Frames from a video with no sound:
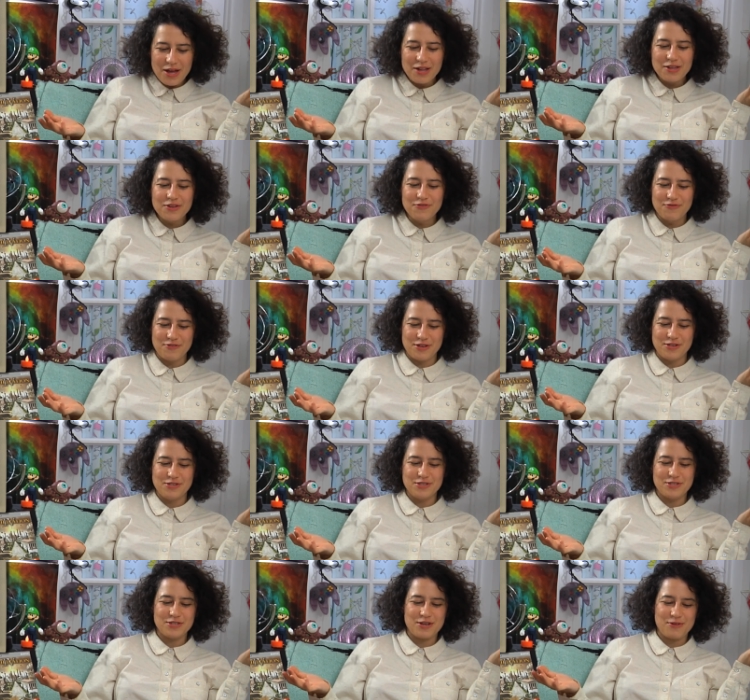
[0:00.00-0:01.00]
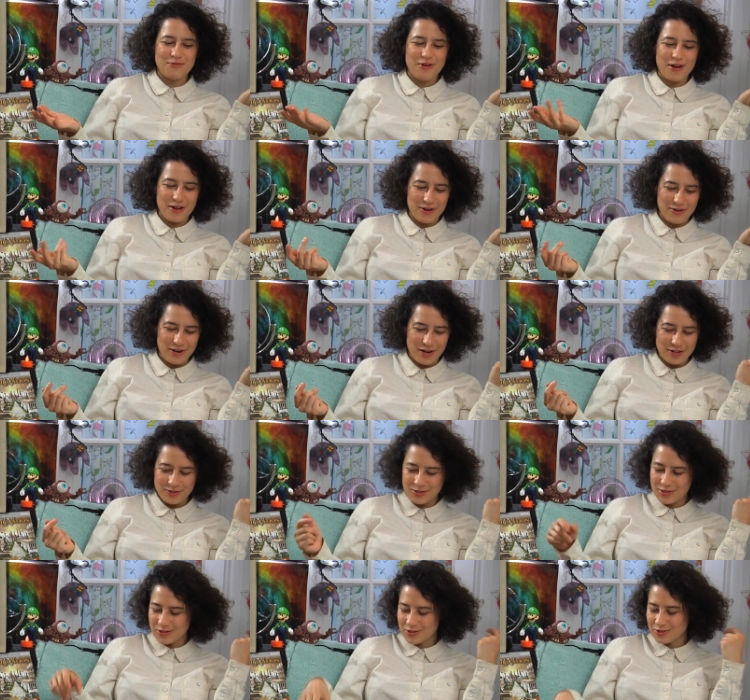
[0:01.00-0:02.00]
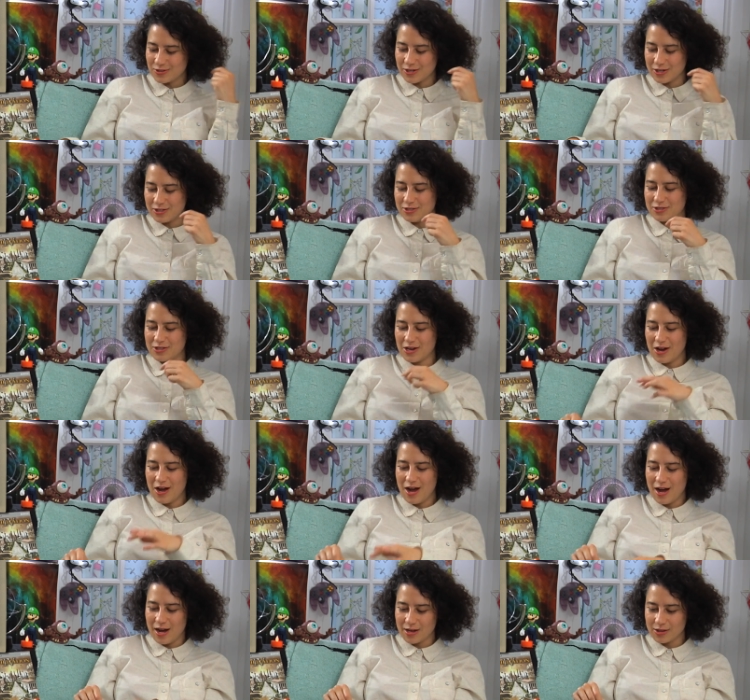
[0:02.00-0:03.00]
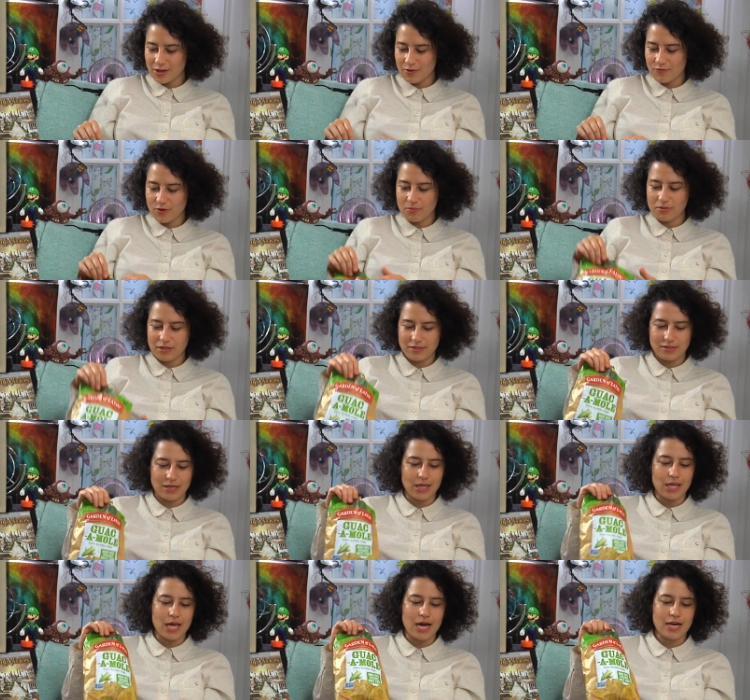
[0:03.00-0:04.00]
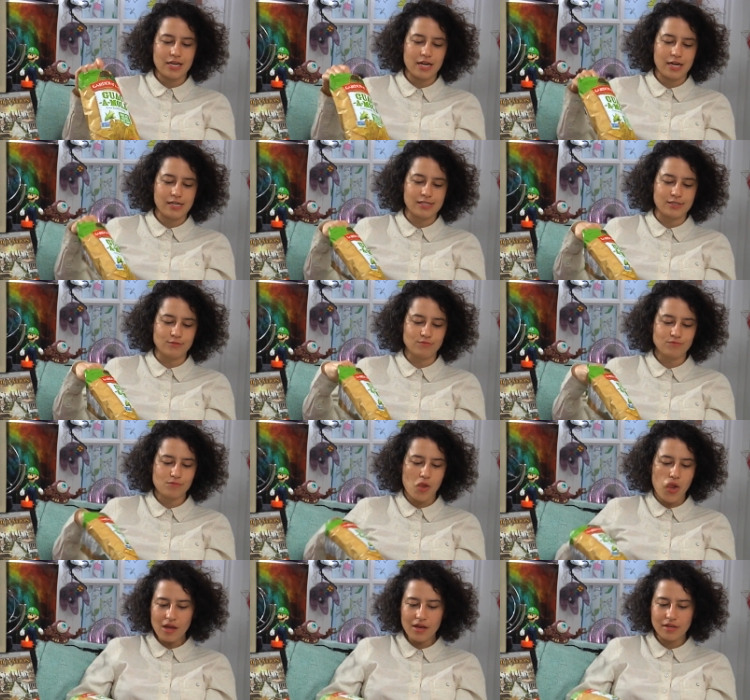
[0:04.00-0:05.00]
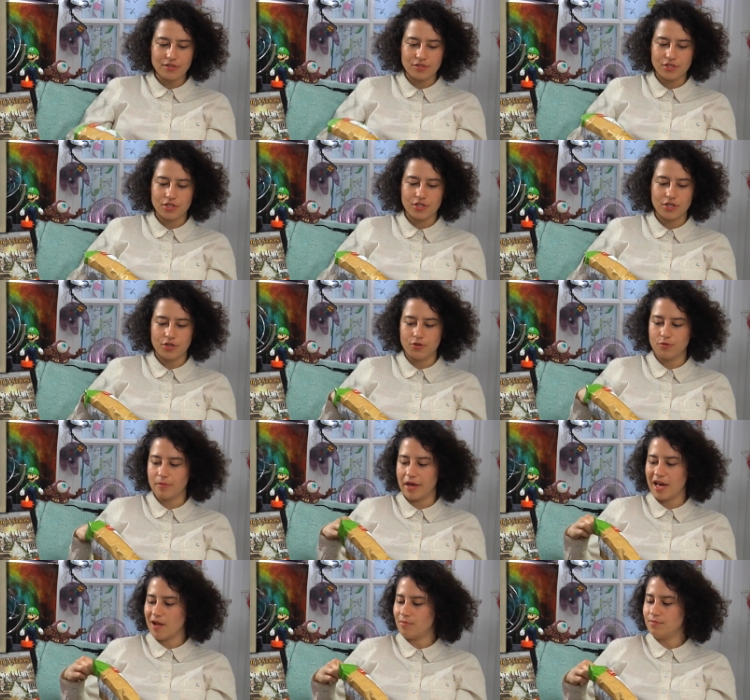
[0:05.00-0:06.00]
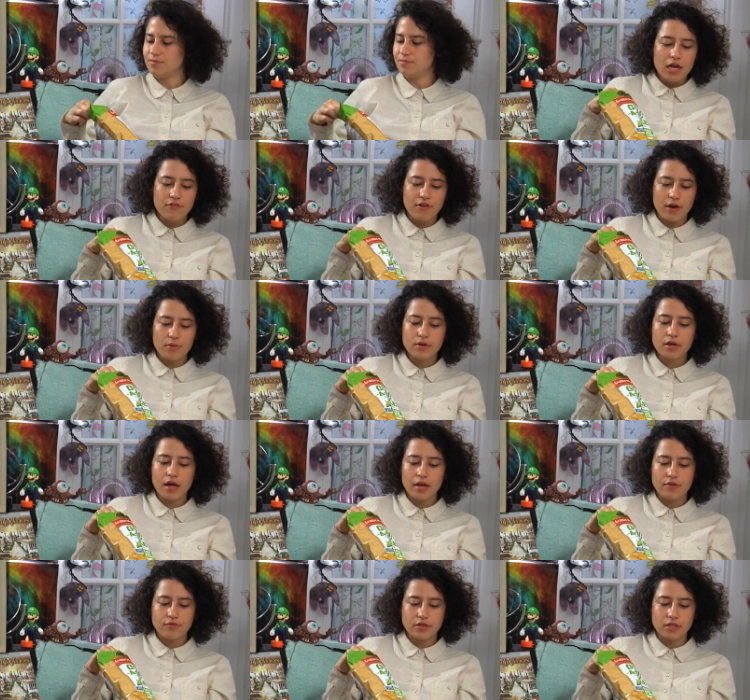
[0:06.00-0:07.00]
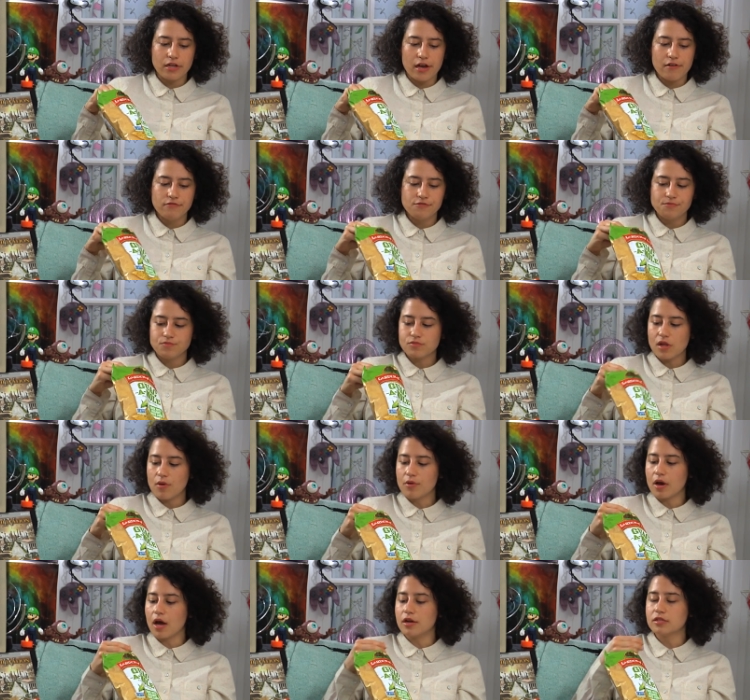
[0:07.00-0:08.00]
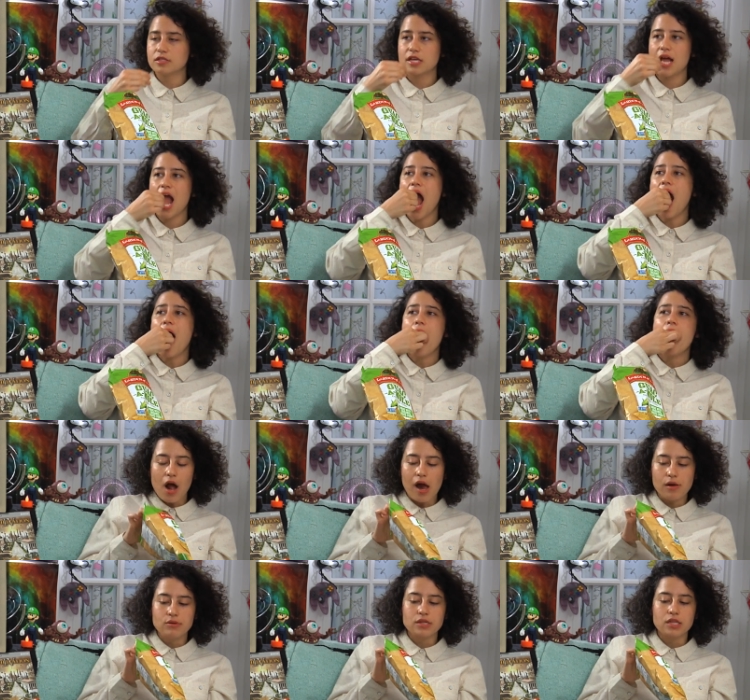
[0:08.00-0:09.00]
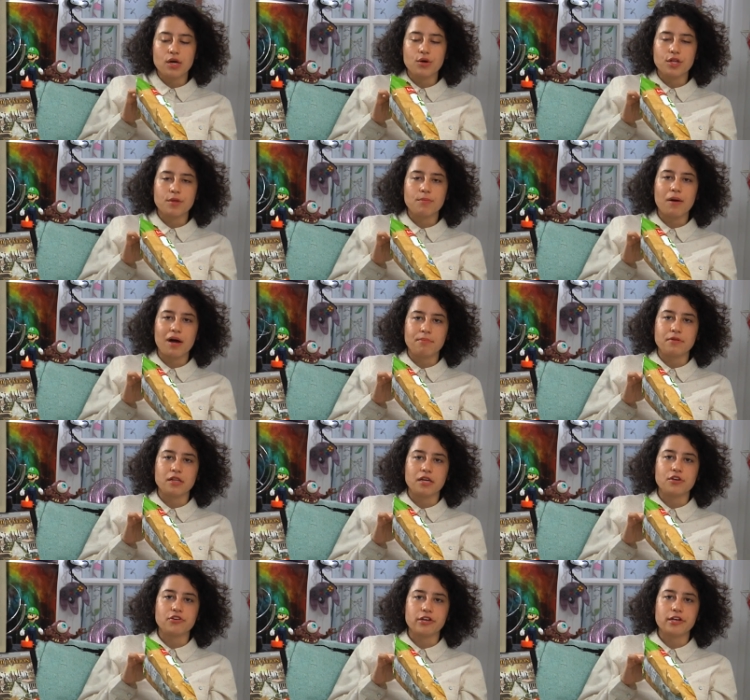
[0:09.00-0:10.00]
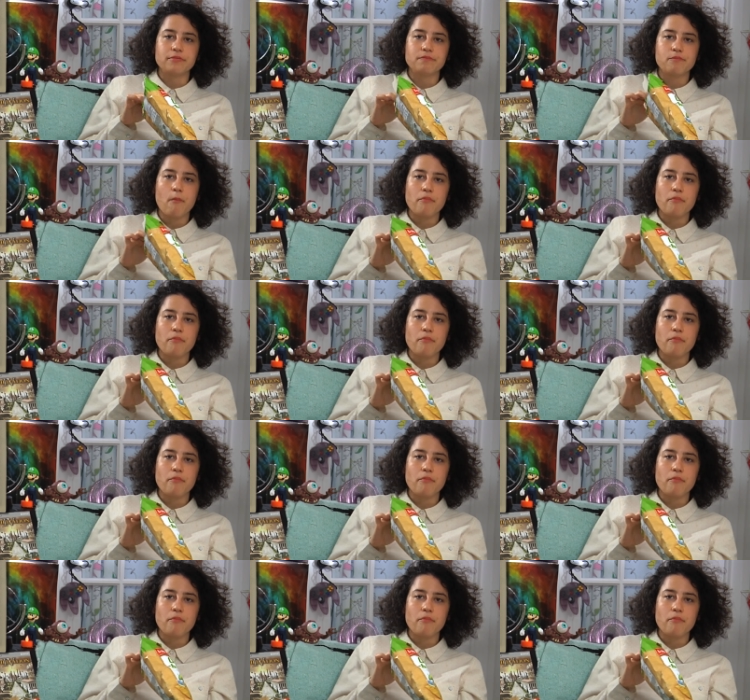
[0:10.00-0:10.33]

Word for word: elephant, just like walking around in circles like a dog, looking for a place to lie down. That is cute, man. If I were God in real life, I would honestly, I would lower the population.